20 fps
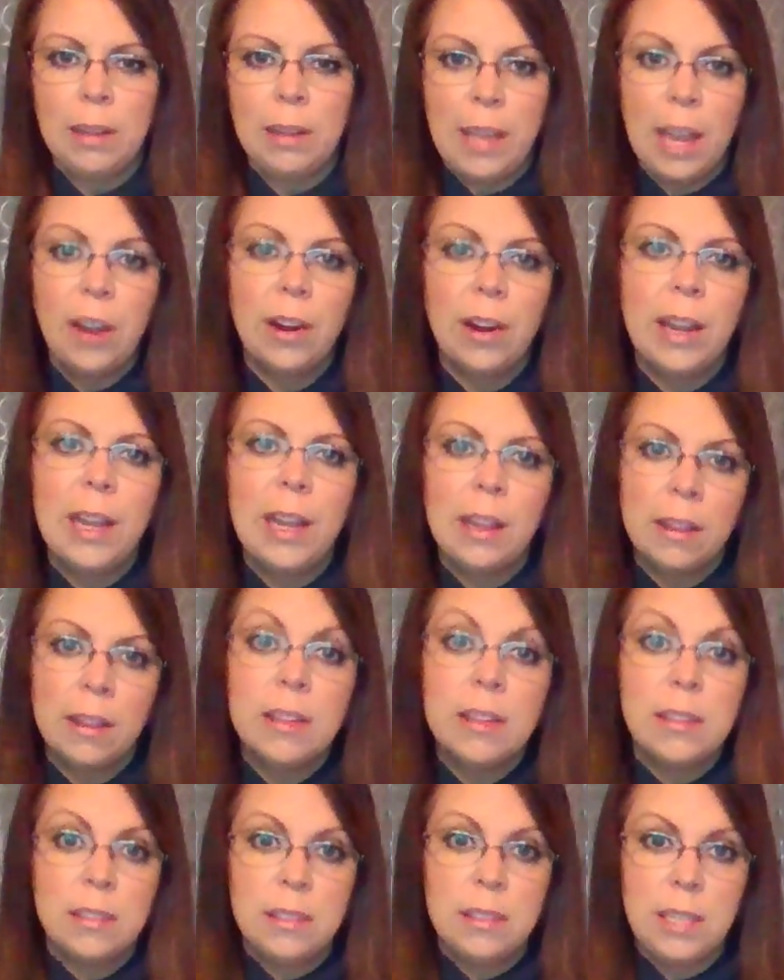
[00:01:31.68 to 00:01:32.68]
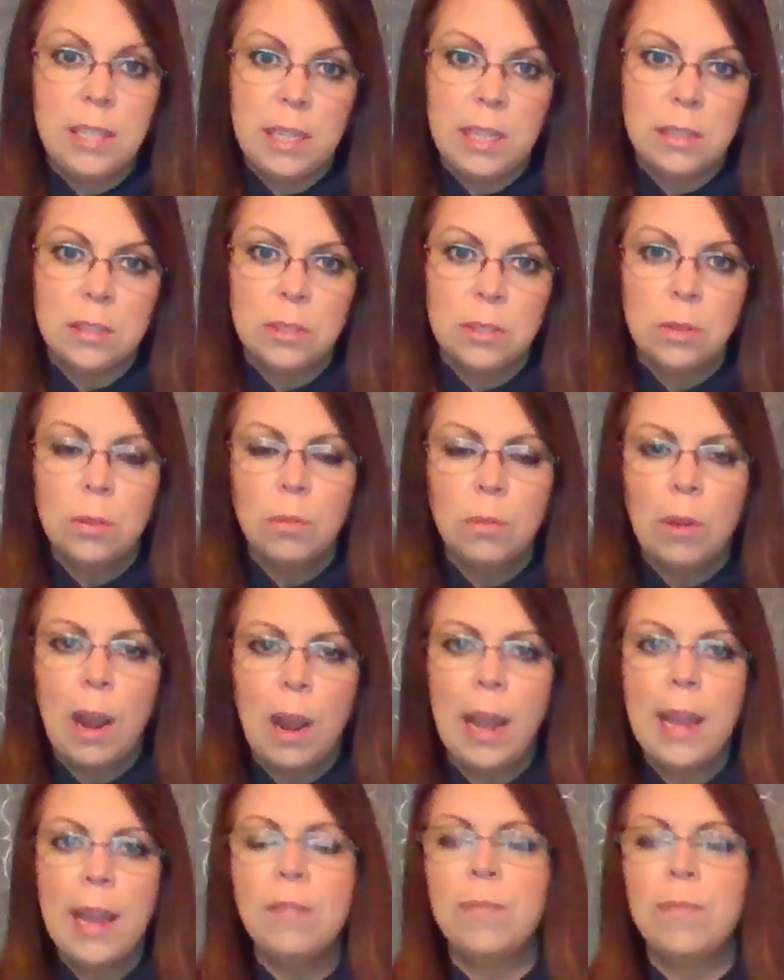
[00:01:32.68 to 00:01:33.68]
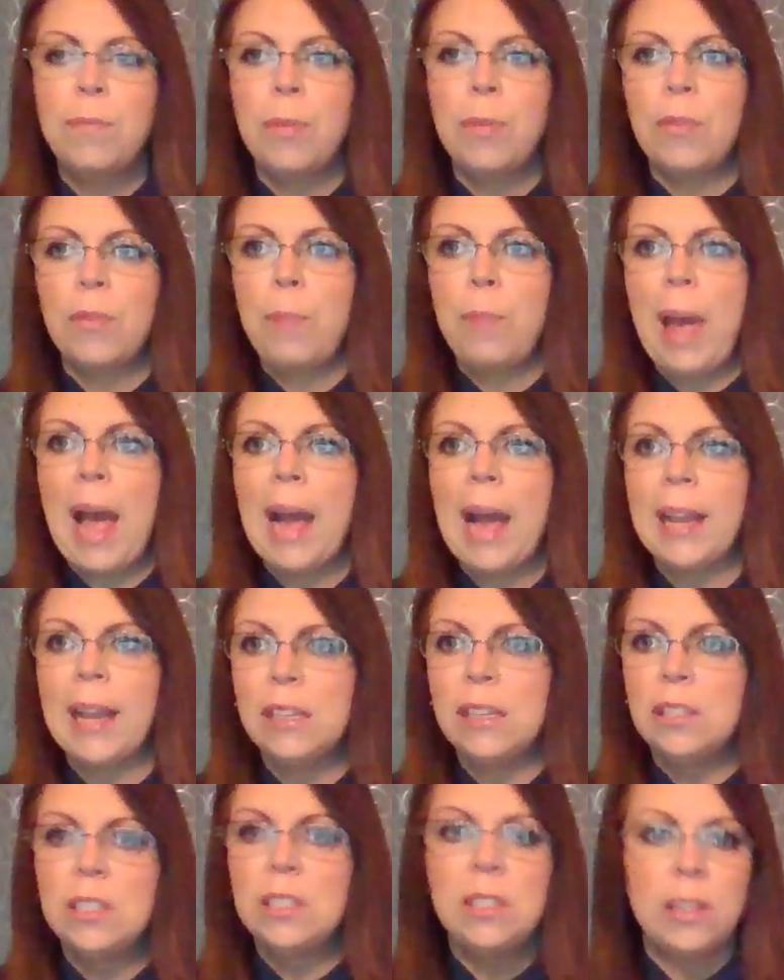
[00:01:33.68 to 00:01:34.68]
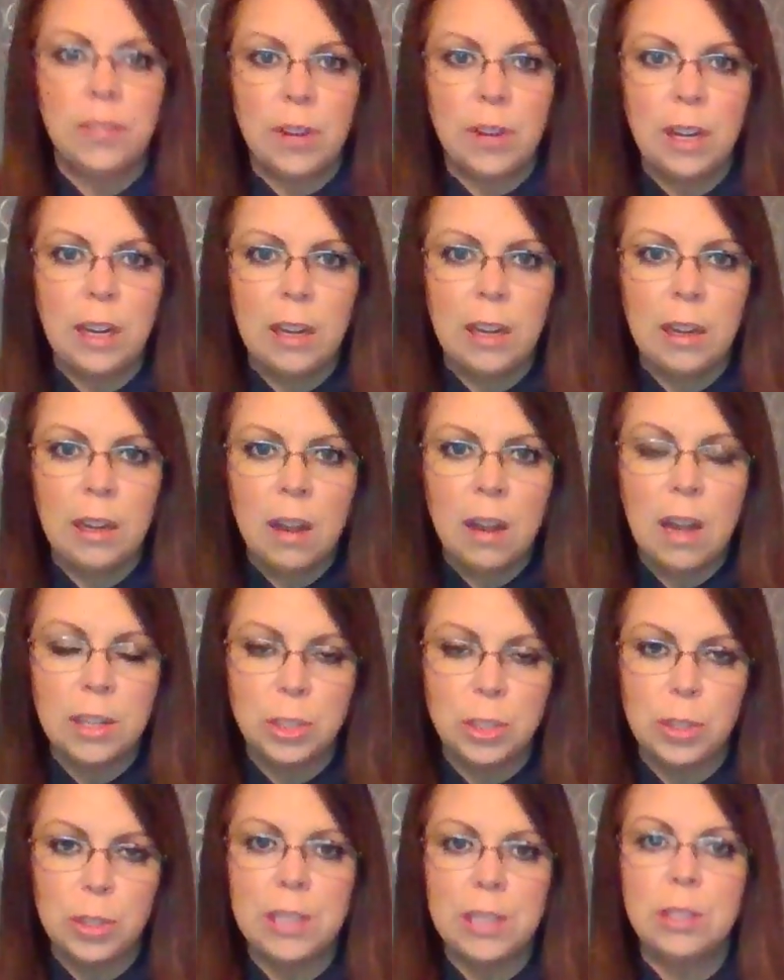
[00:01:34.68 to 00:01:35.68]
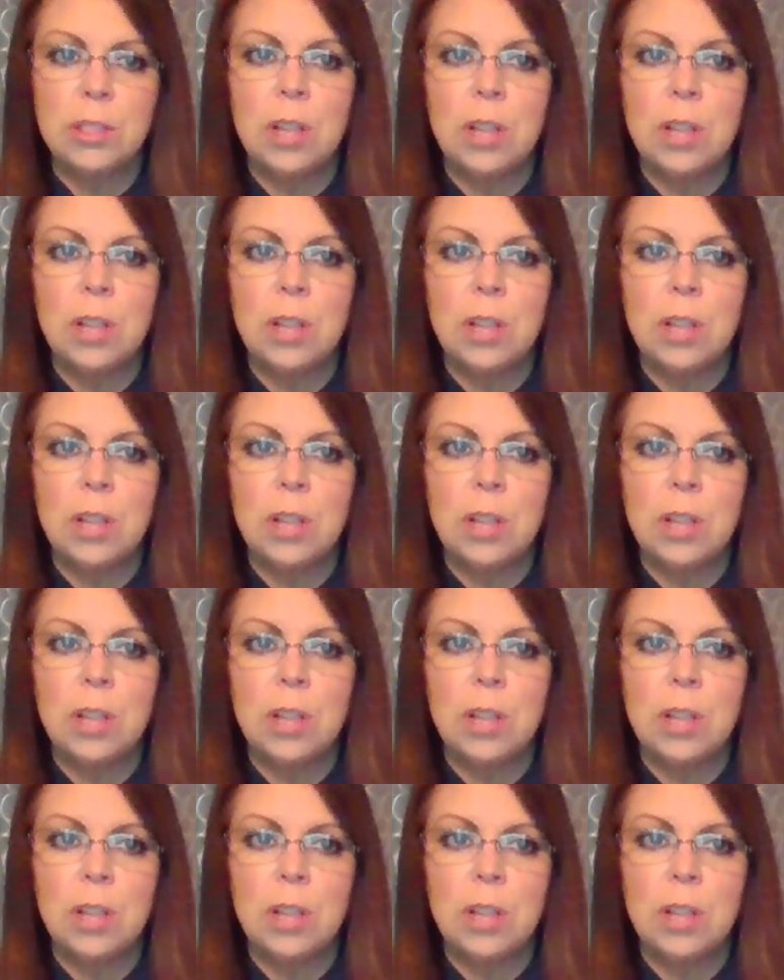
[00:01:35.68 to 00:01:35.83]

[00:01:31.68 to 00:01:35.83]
carrying the disease, right, back into different countries.